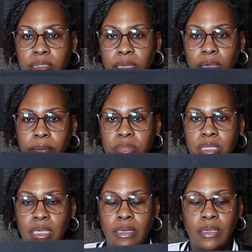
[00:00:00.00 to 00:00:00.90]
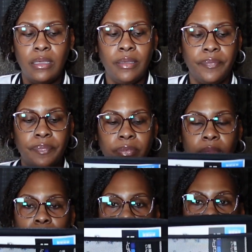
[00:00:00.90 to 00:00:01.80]
that it comes in.
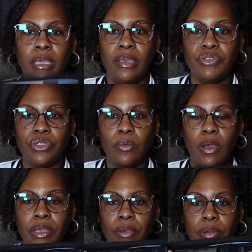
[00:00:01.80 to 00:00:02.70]
Gives you all your